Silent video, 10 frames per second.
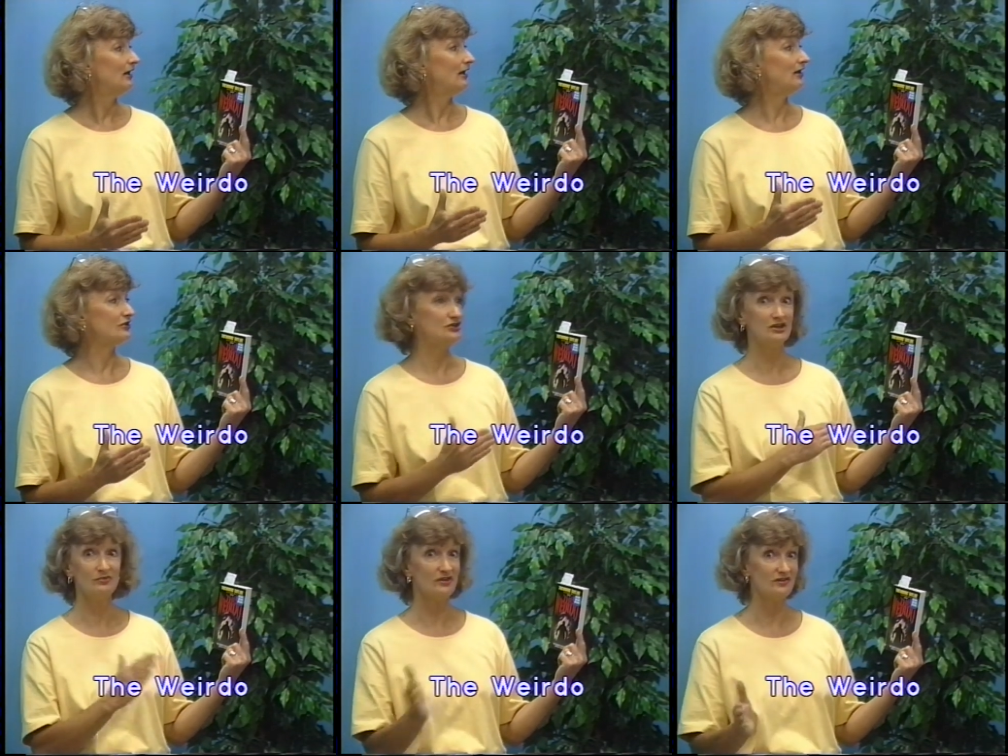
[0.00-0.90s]
Uh,
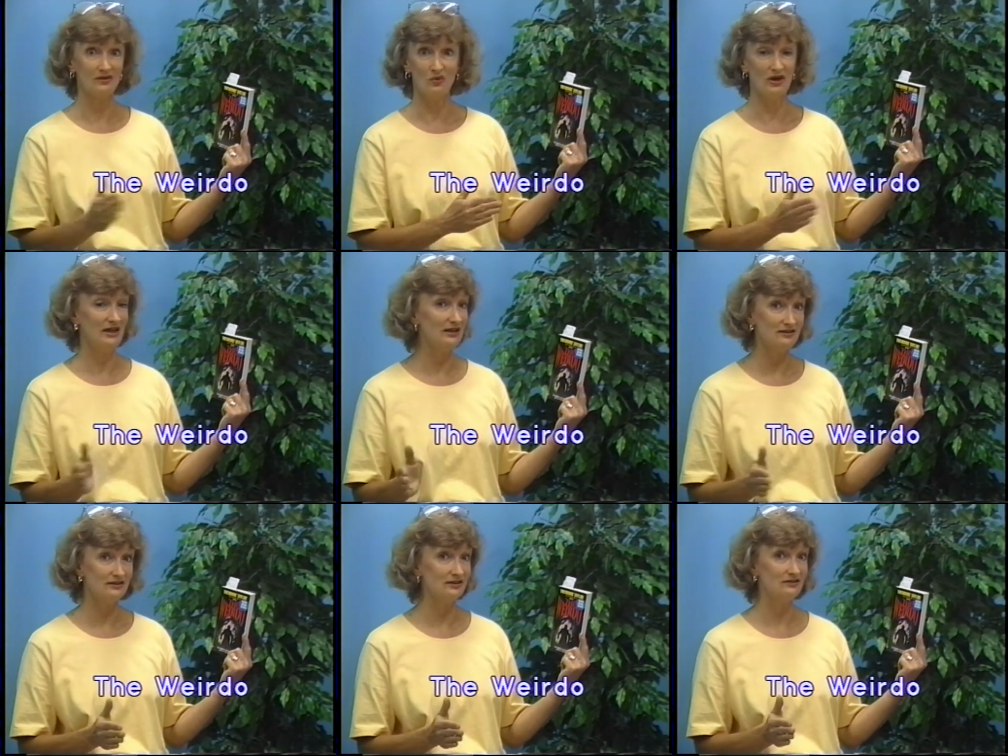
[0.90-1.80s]
Chip doesn't want
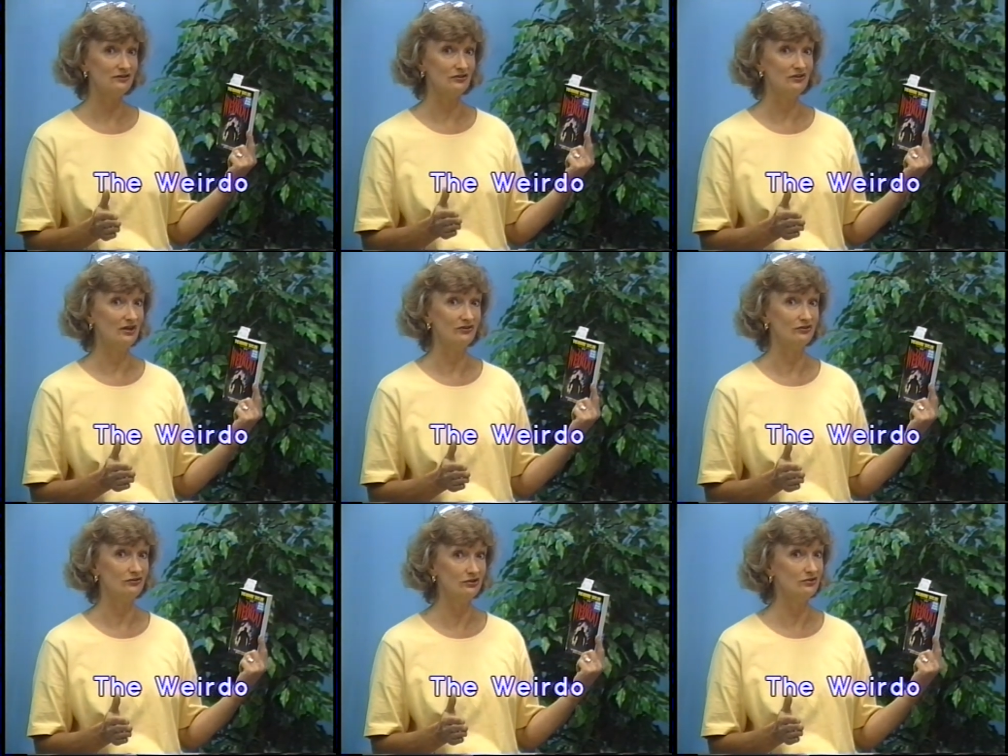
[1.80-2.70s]
anything to, uh, to
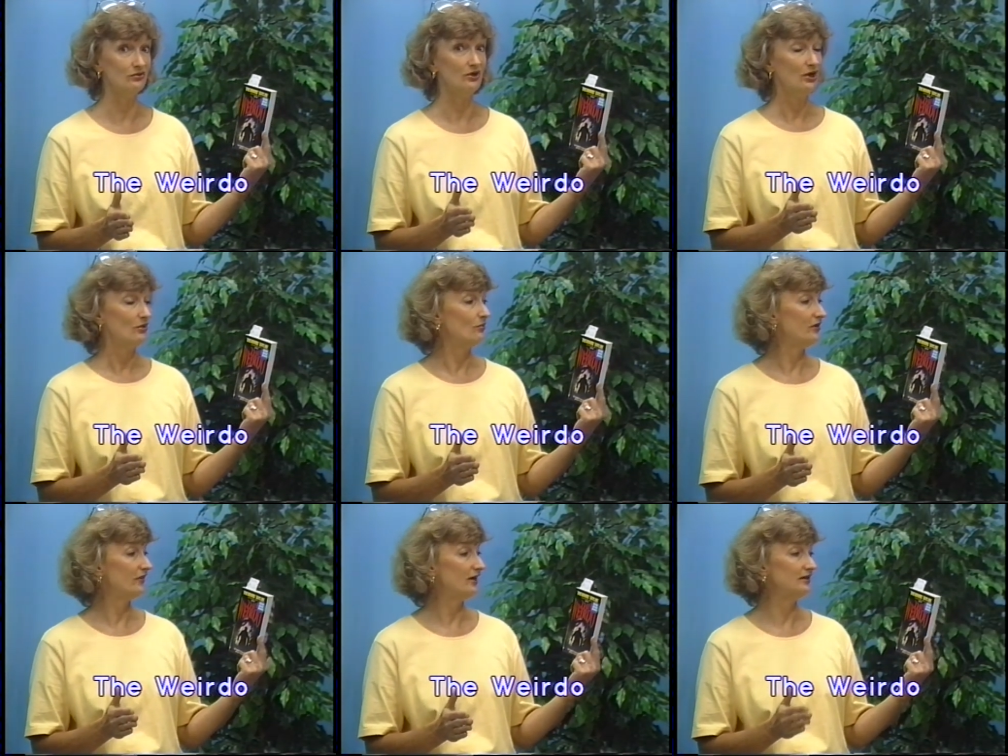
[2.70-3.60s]
do
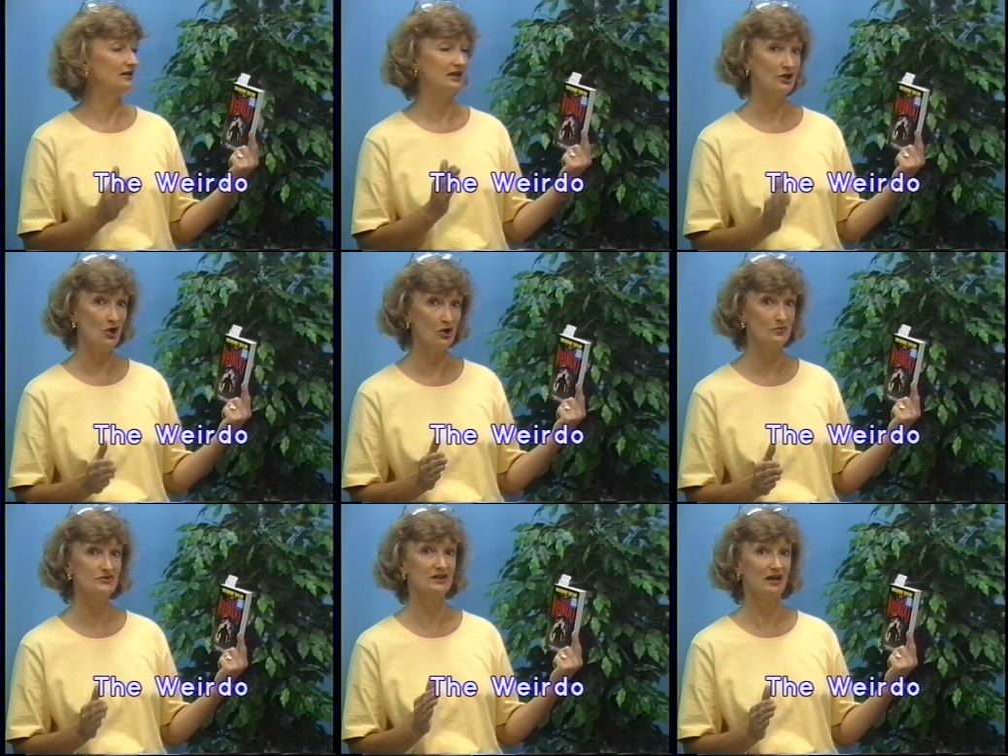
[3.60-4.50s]
with hunting, and he
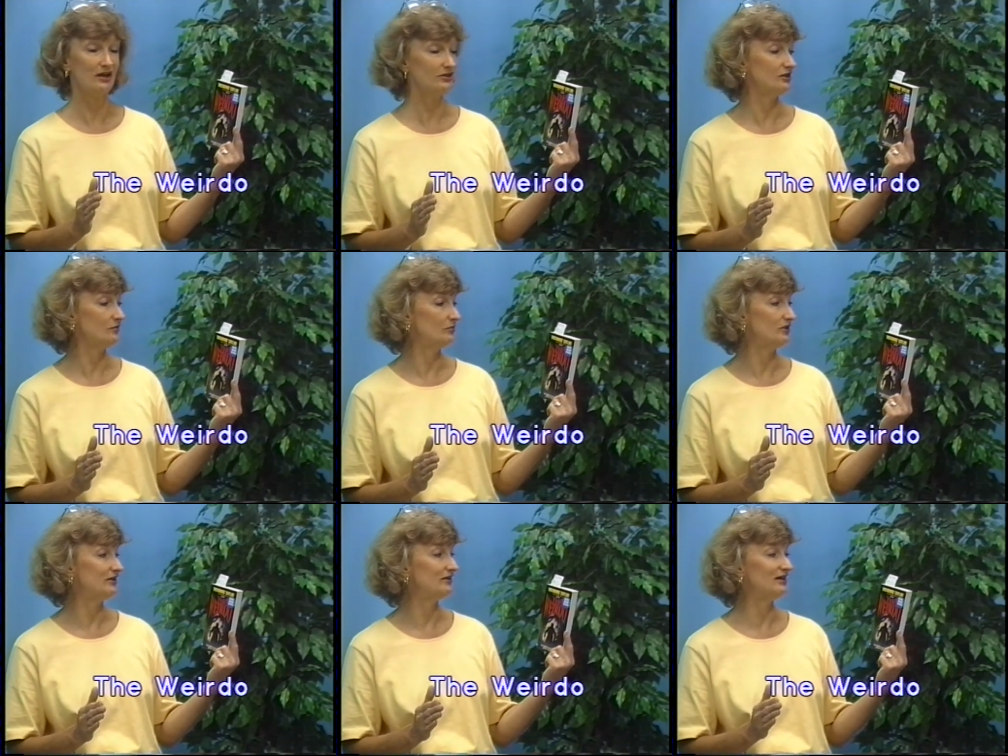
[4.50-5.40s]
hopes that hunting will
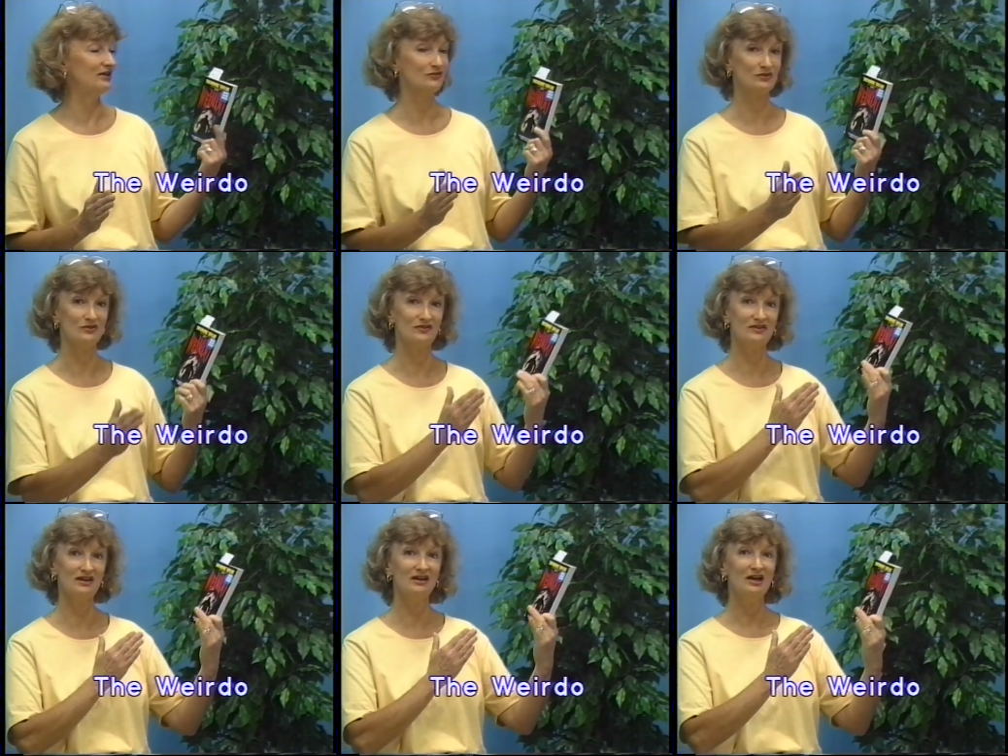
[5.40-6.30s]
be denied. So you
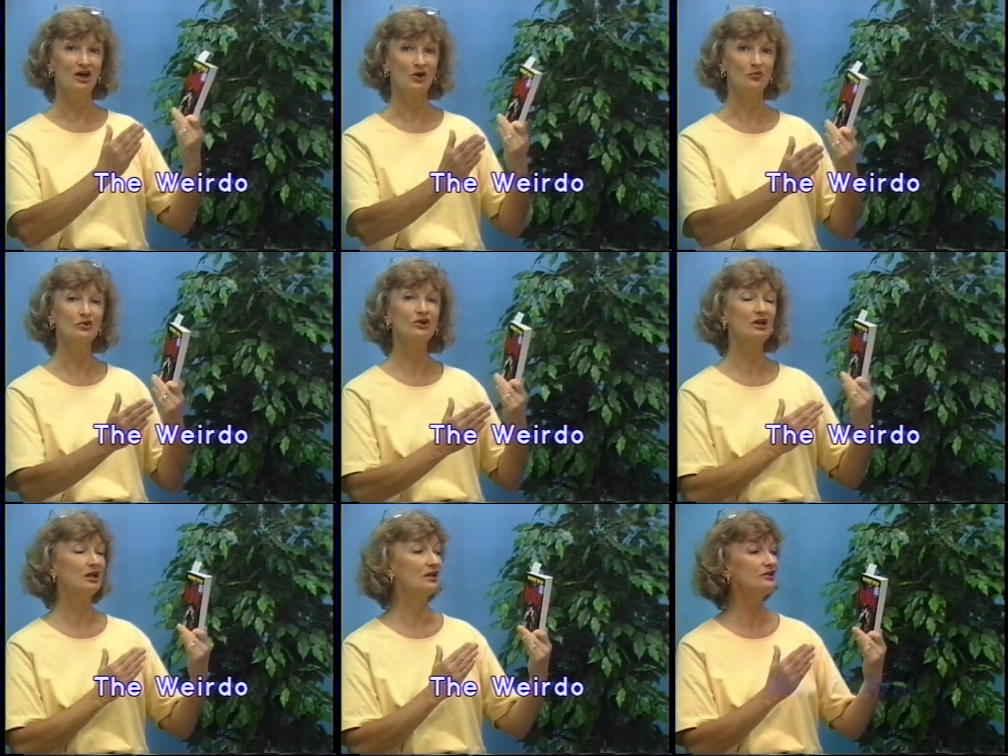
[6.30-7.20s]
see a real
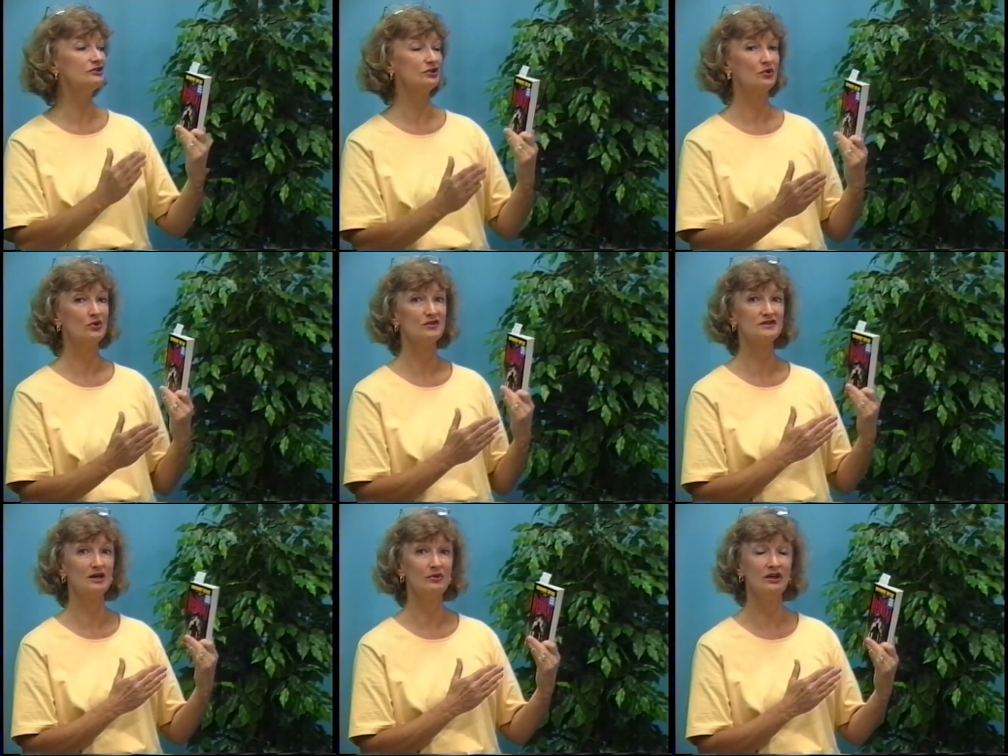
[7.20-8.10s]
collision course
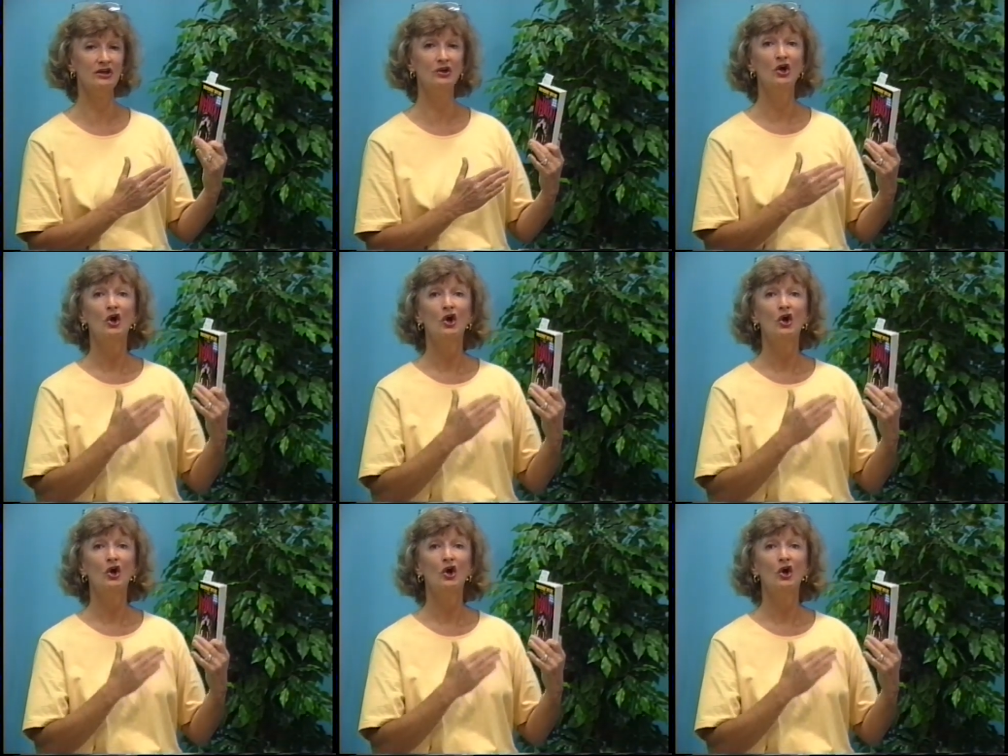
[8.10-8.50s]
coming here.